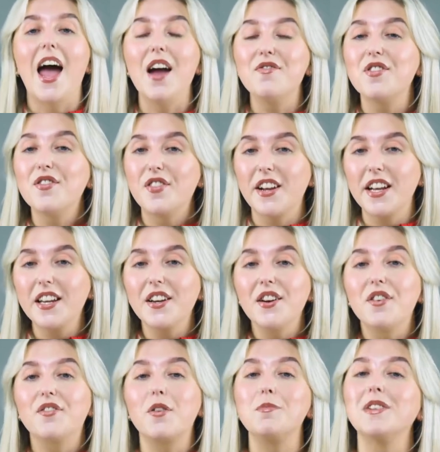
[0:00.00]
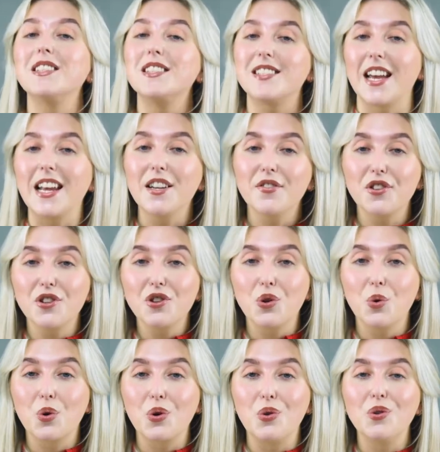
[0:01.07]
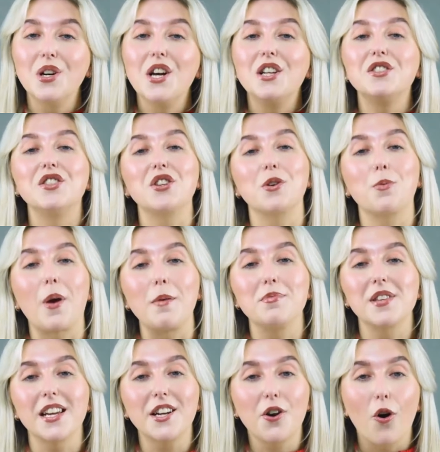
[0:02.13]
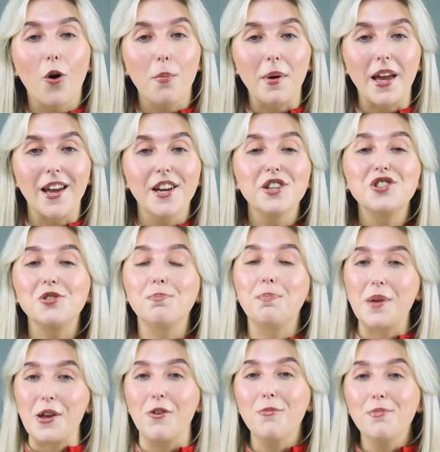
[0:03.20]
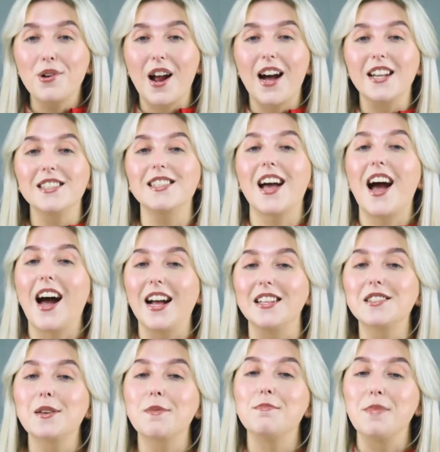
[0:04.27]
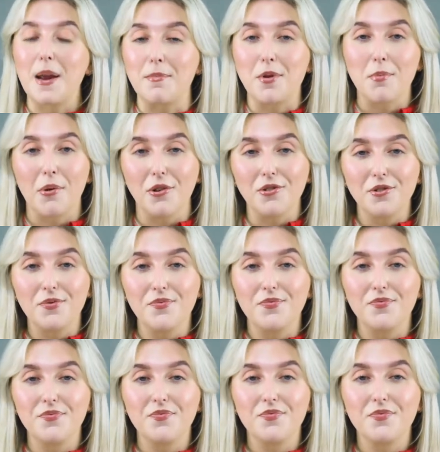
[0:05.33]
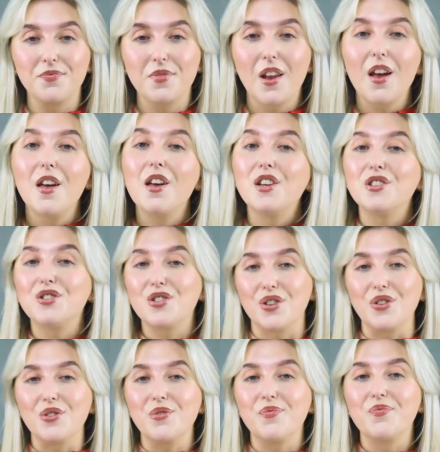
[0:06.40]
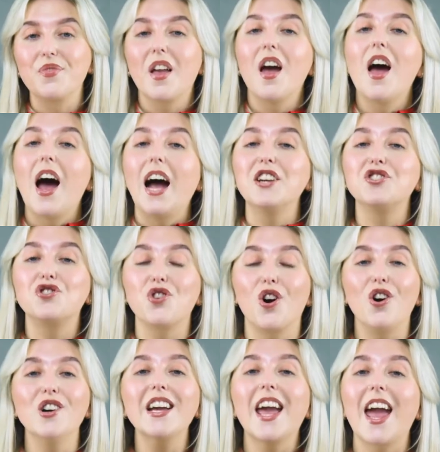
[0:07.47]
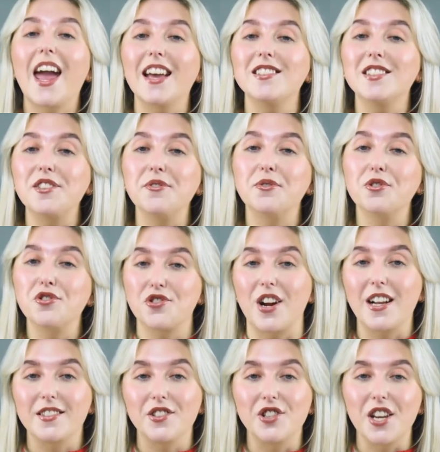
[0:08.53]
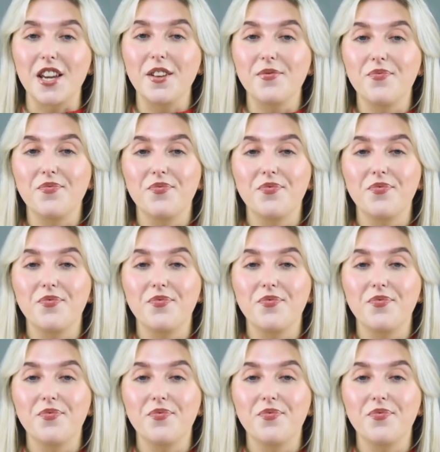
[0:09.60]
Everything from the design of your logo to your website copy should be on brand and memorable. 2. A strong SEO strategy.